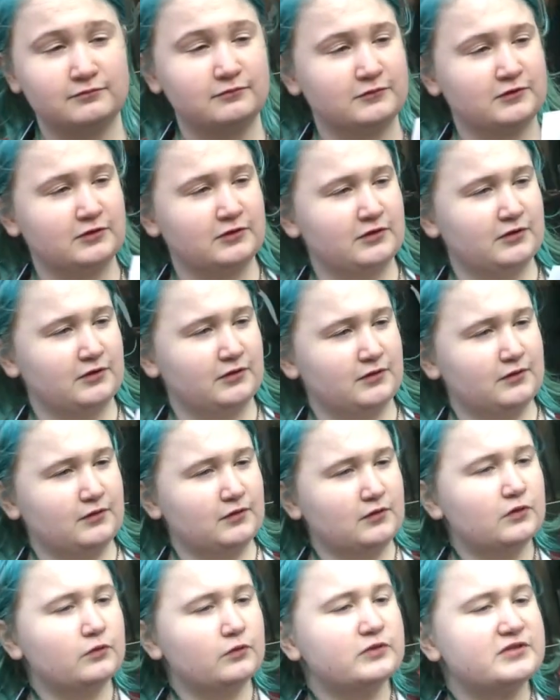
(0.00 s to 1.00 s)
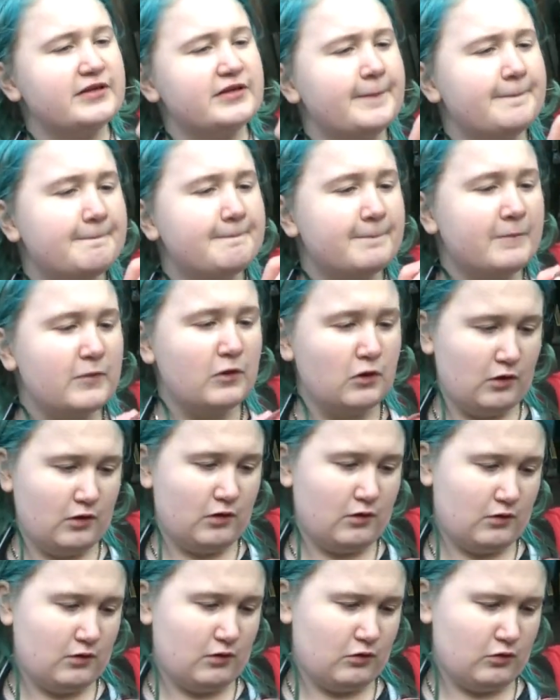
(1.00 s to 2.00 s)
is this? I
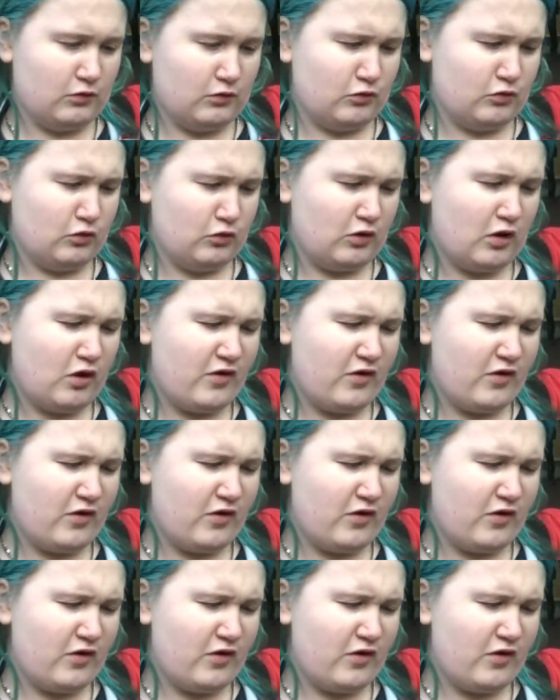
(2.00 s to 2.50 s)
never saw that.